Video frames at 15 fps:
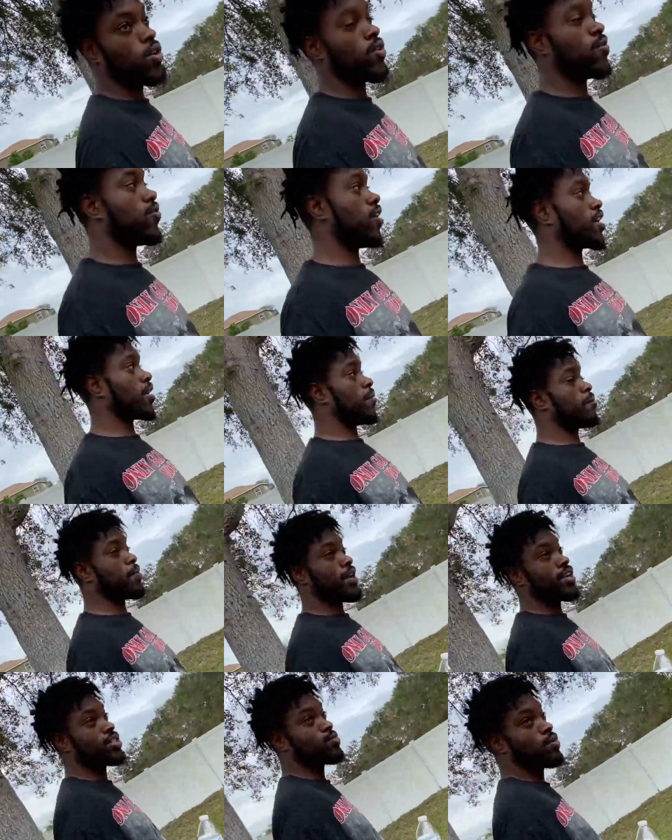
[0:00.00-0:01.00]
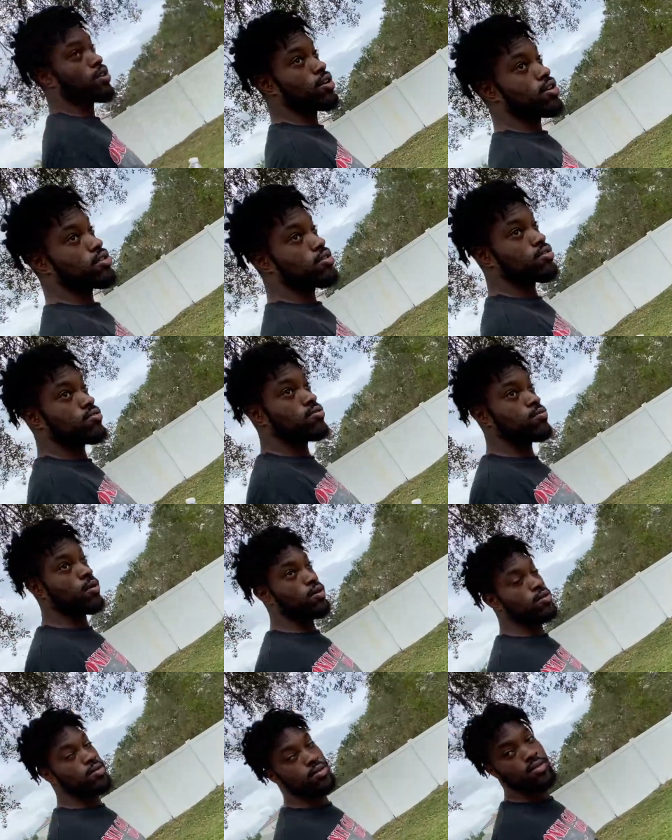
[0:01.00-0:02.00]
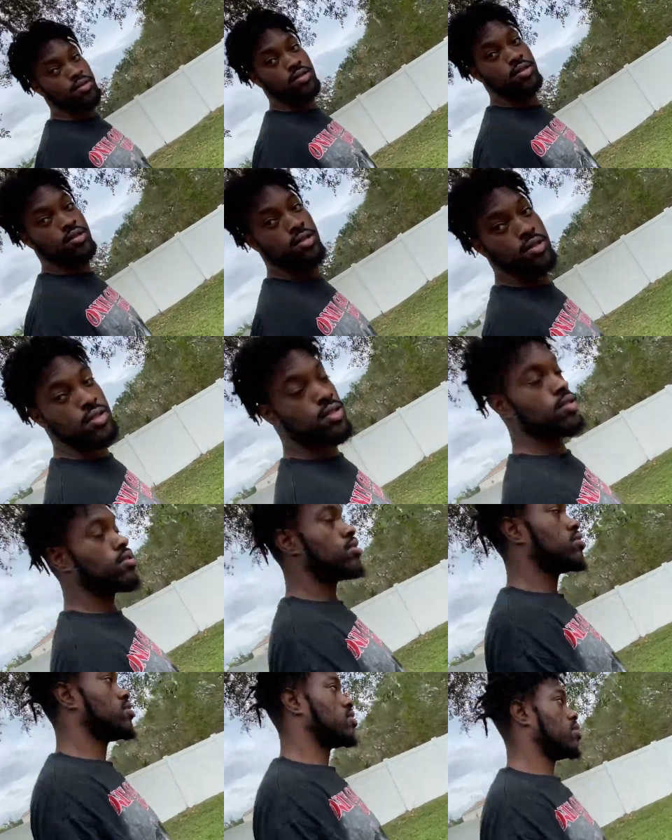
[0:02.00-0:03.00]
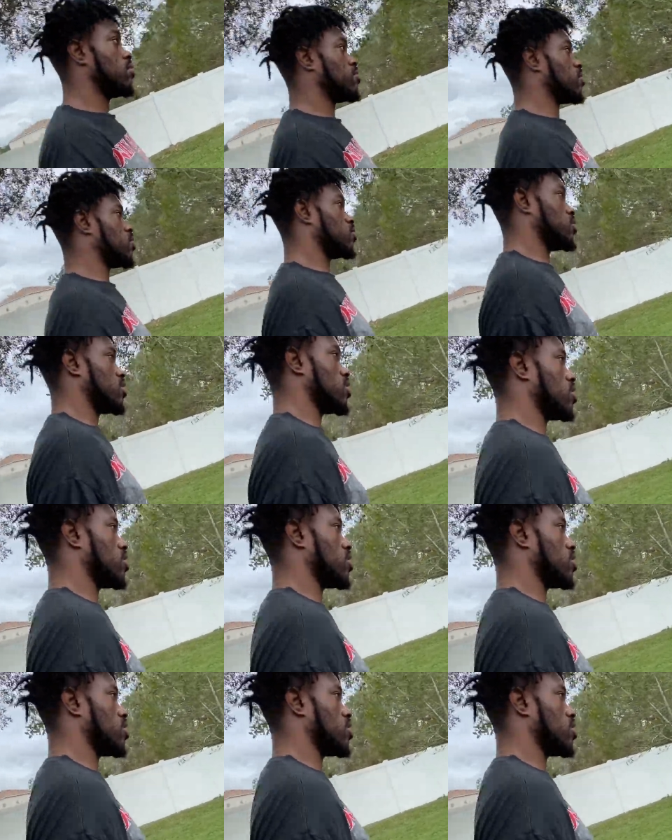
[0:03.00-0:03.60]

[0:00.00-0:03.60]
to fucking Pittsburgh soon, bro. Hell yeah. Bro, nigga